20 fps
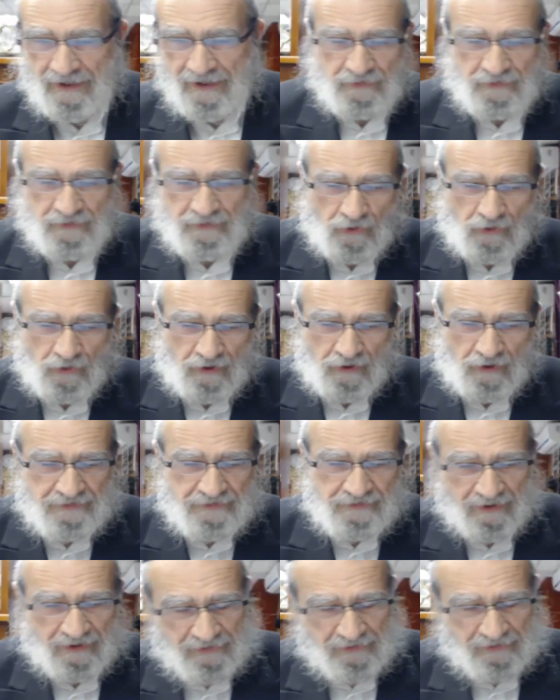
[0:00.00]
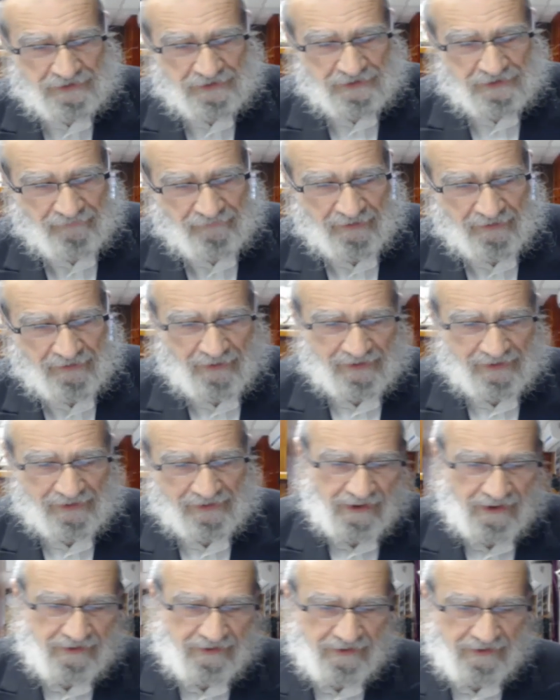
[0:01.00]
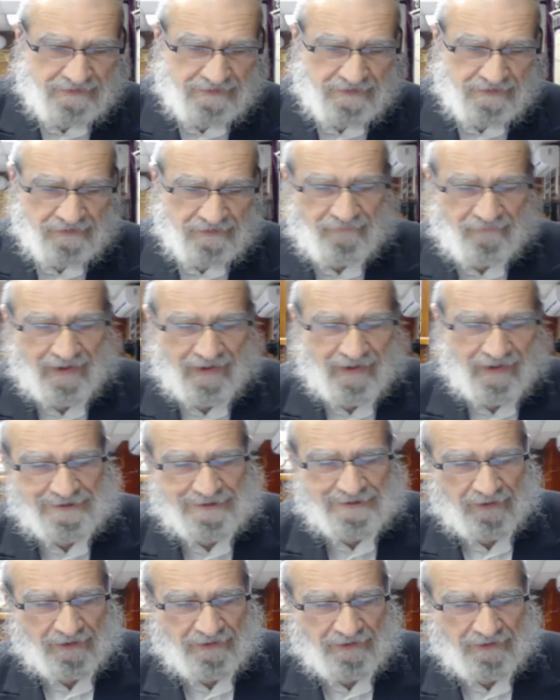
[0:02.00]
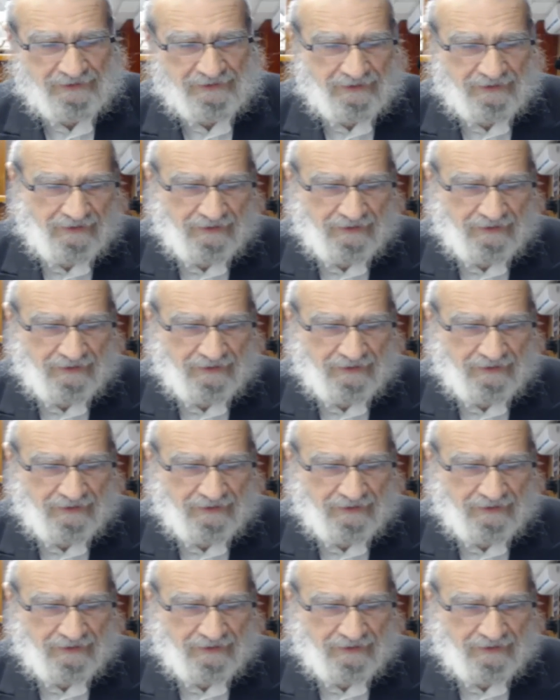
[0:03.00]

In Torah there are these three madrigas, three aspects.